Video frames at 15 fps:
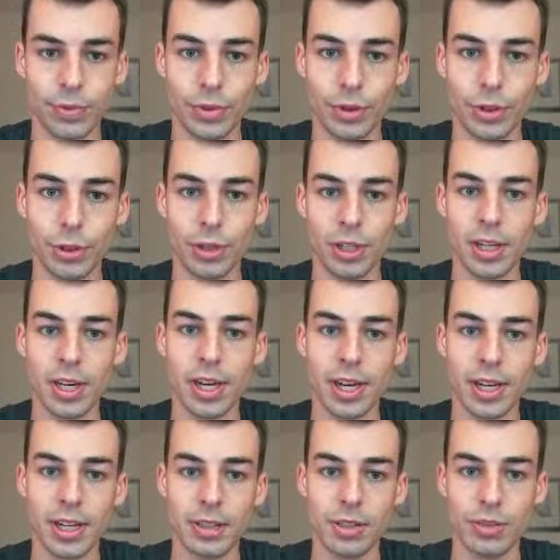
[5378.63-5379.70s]
39,
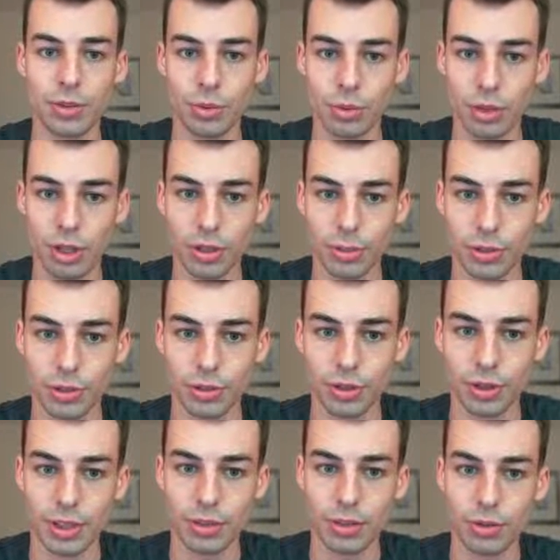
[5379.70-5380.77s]
so we'll almost certainly
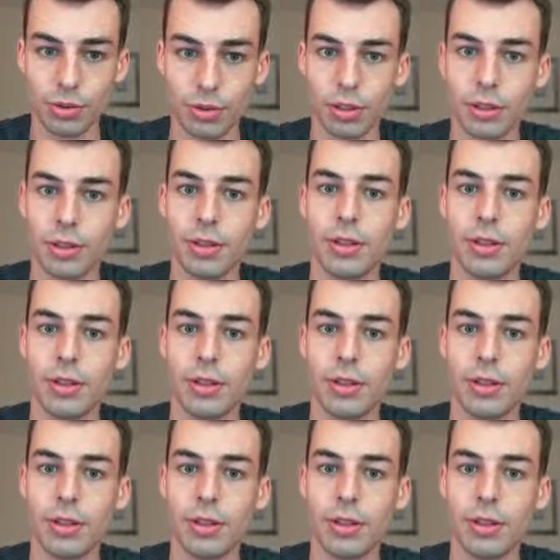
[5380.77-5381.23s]
get this wrong.